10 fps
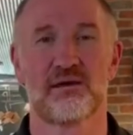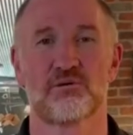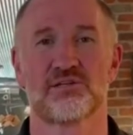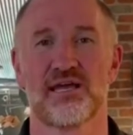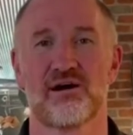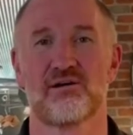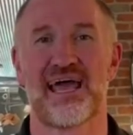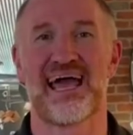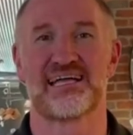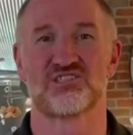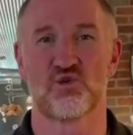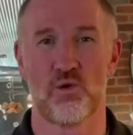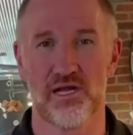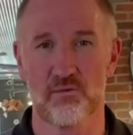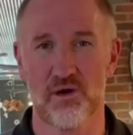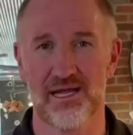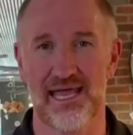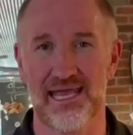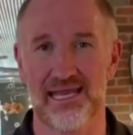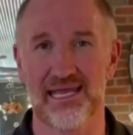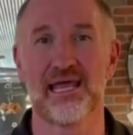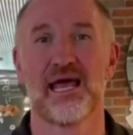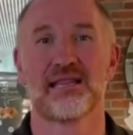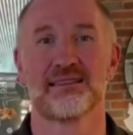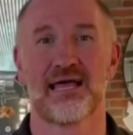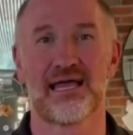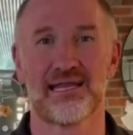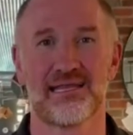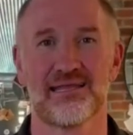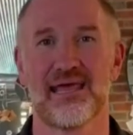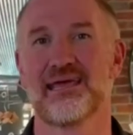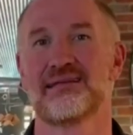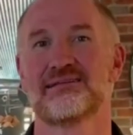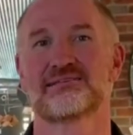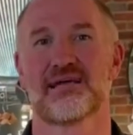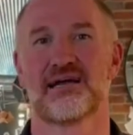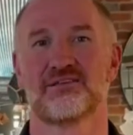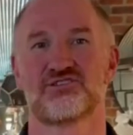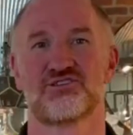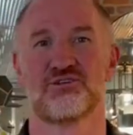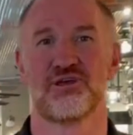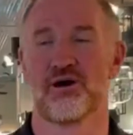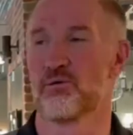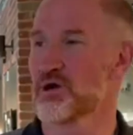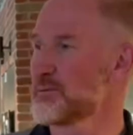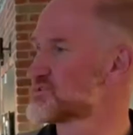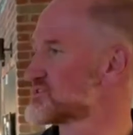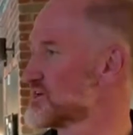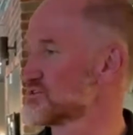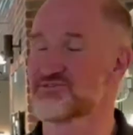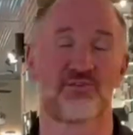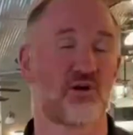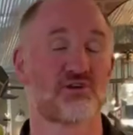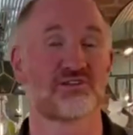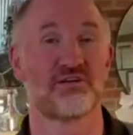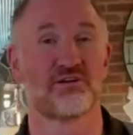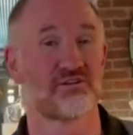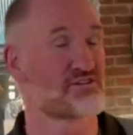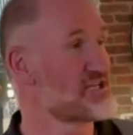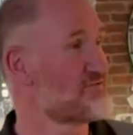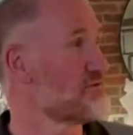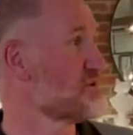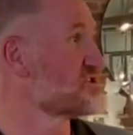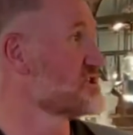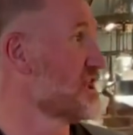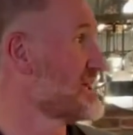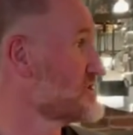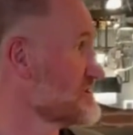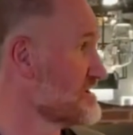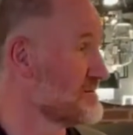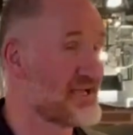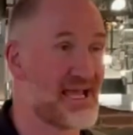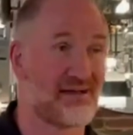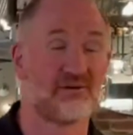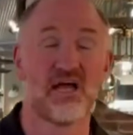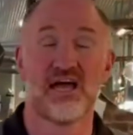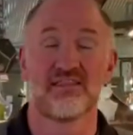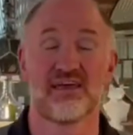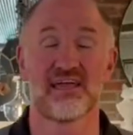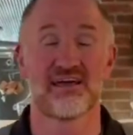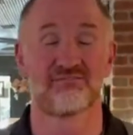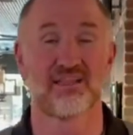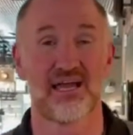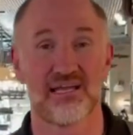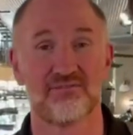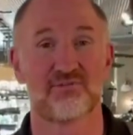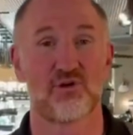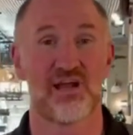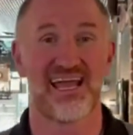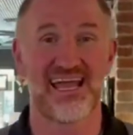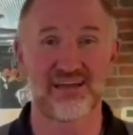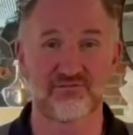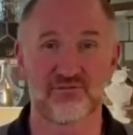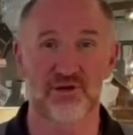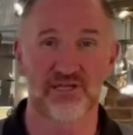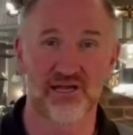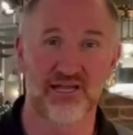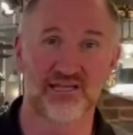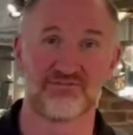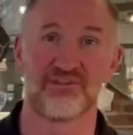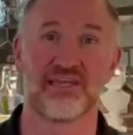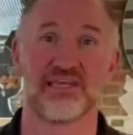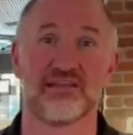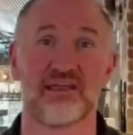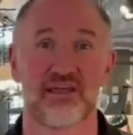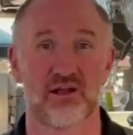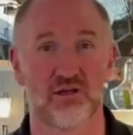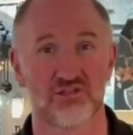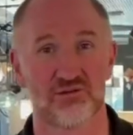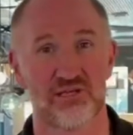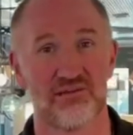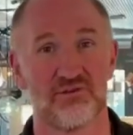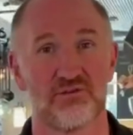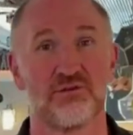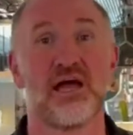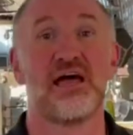we're down at 2180 Lighting and Design Studio. We're upstairs first, and you can see from the selection that we have they have lighting for every kind of need. They can also give you